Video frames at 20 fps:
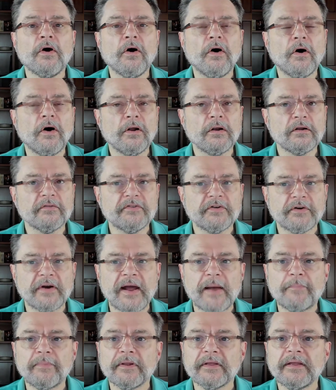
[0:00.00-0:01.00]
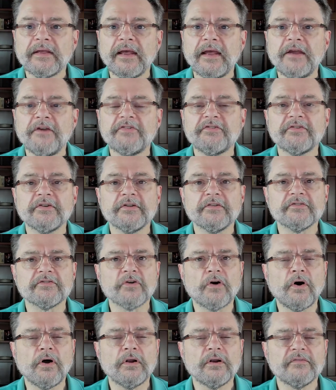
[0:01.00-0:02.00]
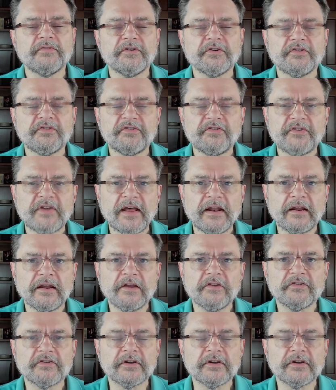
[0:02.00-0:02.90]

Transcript: all of your applications, all of your settings